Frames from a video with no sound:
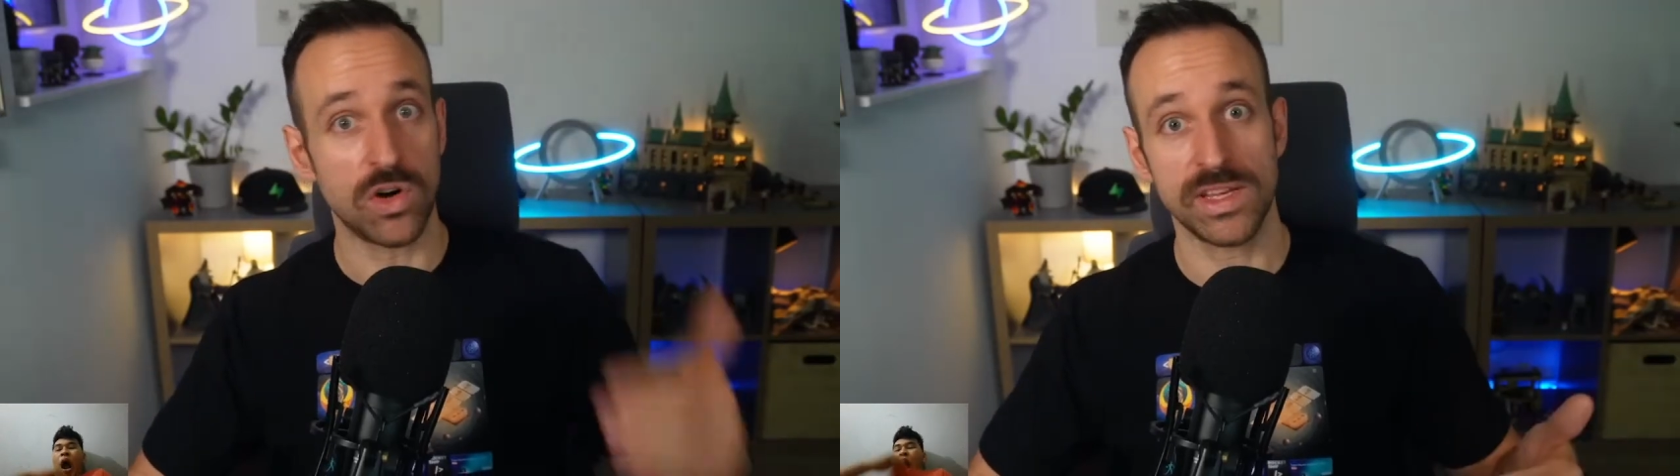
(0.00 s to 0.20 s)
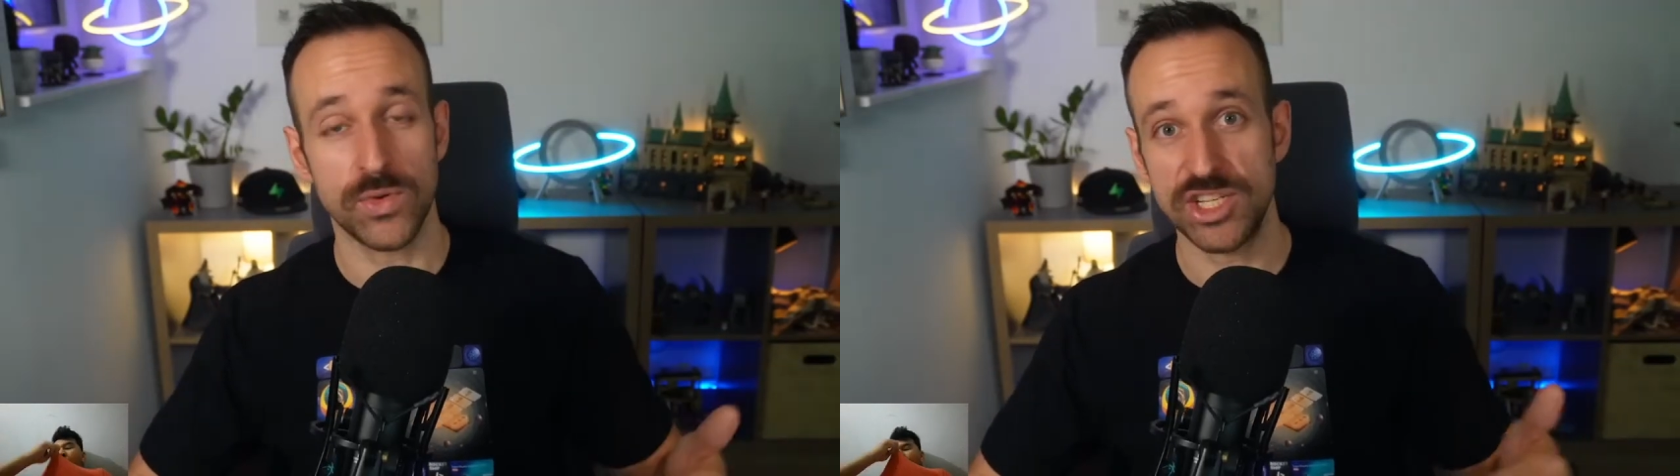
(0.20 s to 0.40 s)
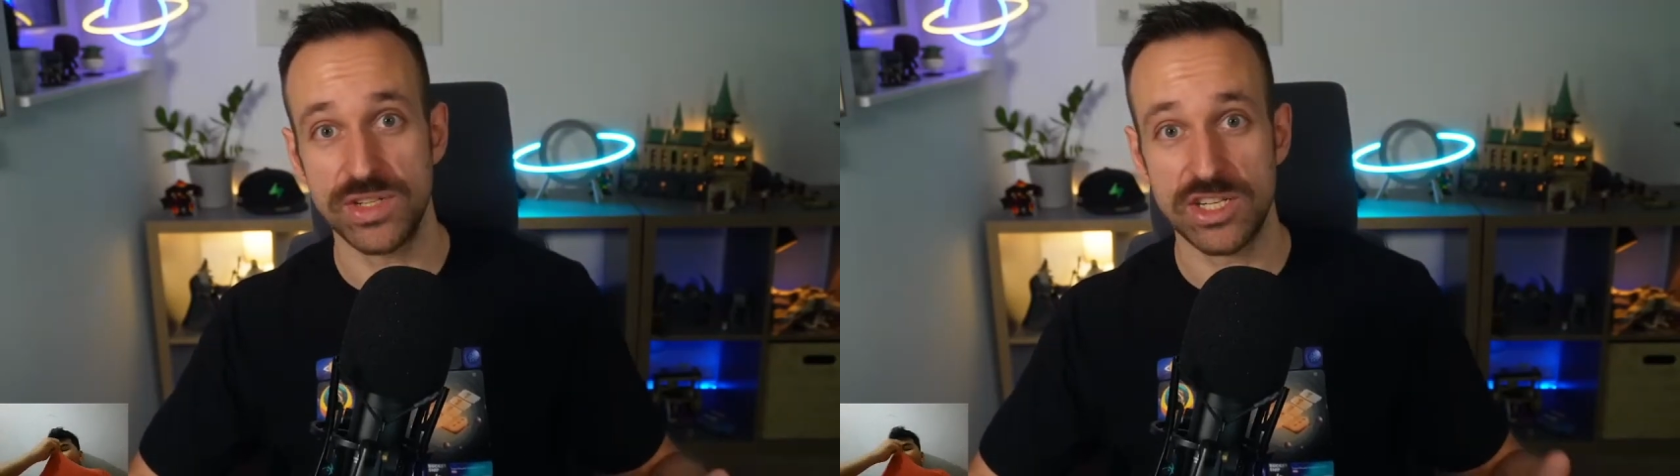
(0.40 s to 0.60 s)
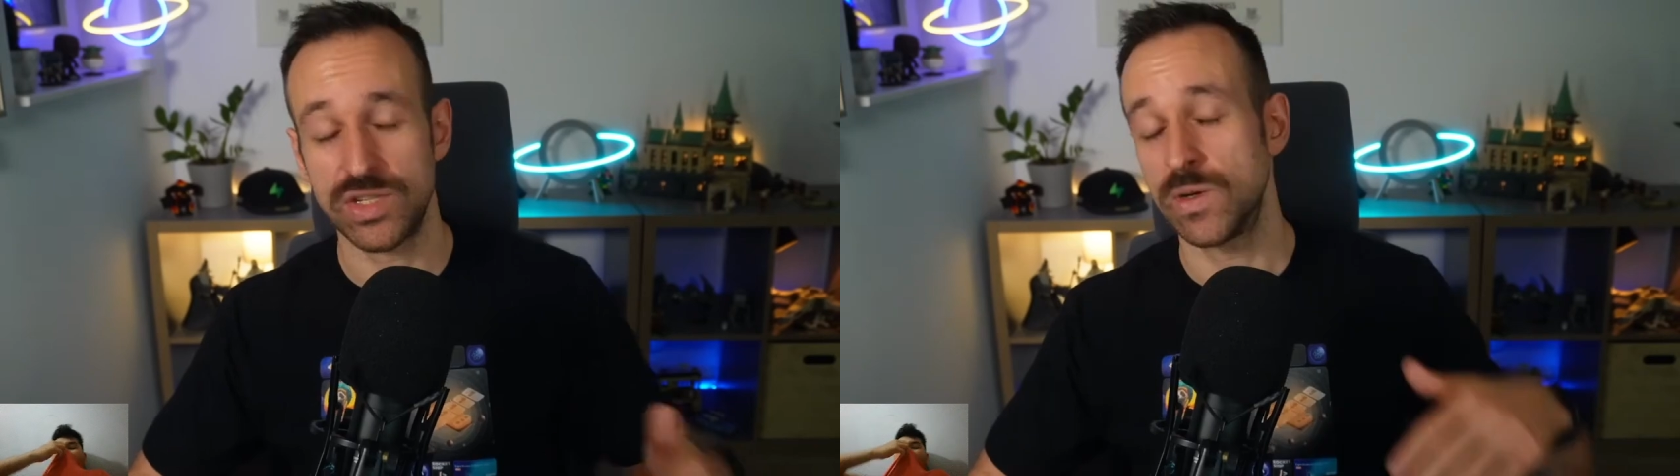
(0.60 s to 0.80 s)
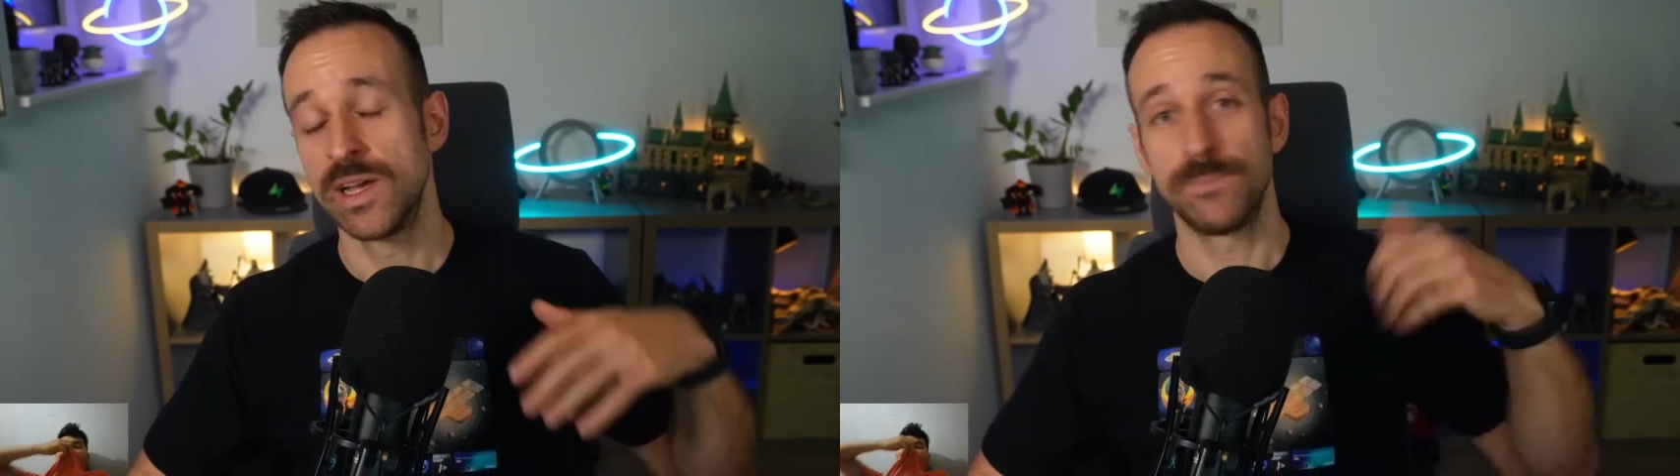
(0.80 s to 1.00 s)
all the information you need
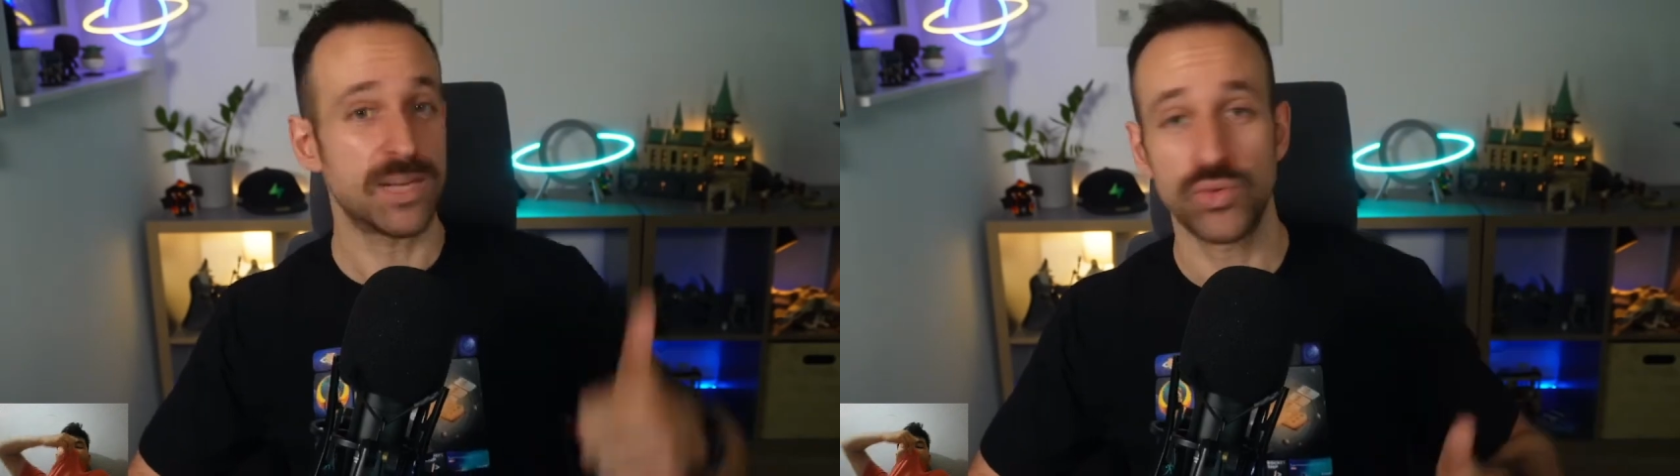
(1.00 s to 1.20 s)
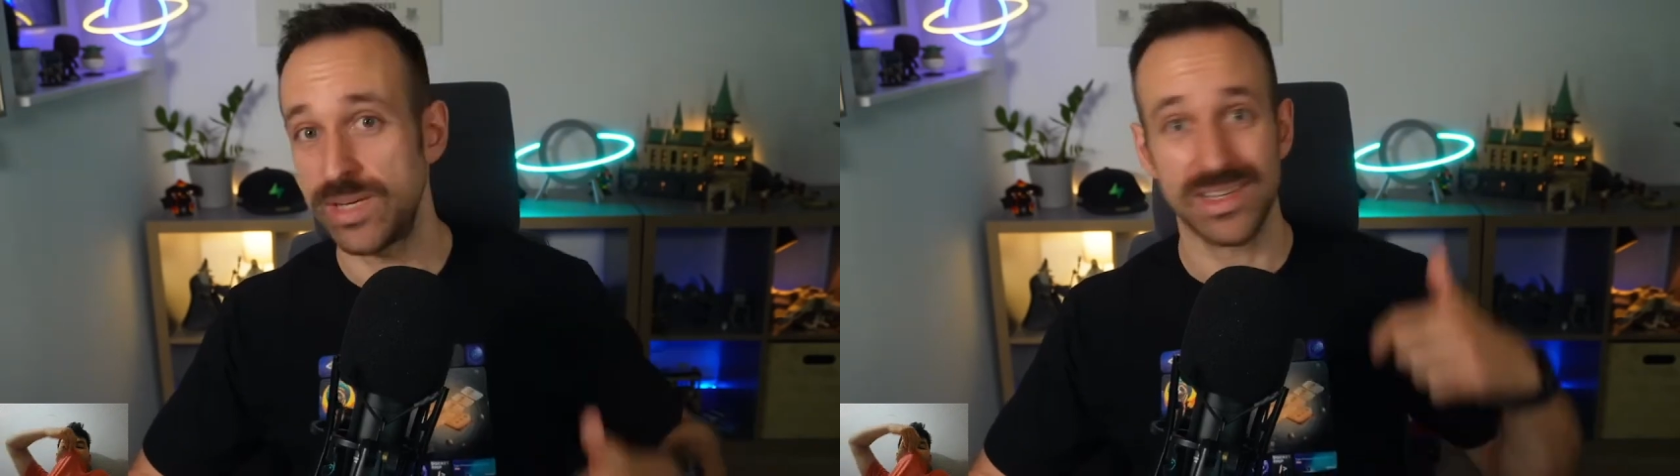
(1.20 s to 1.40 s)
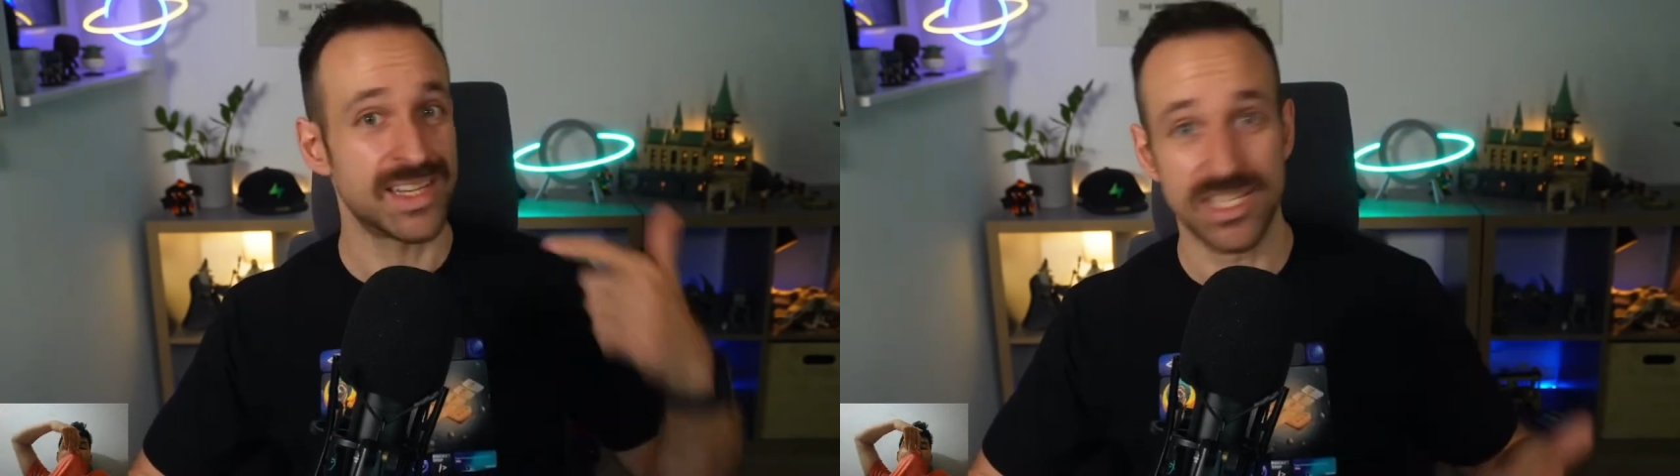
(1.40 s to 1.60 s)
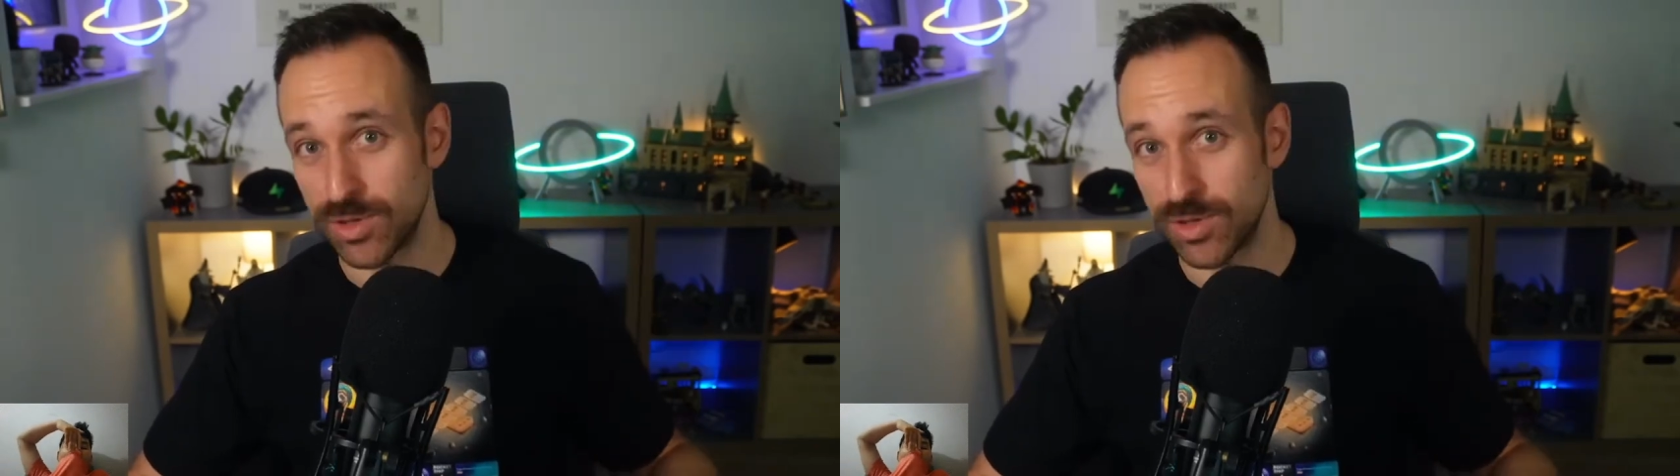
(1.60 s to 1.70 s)
to make a pre-build,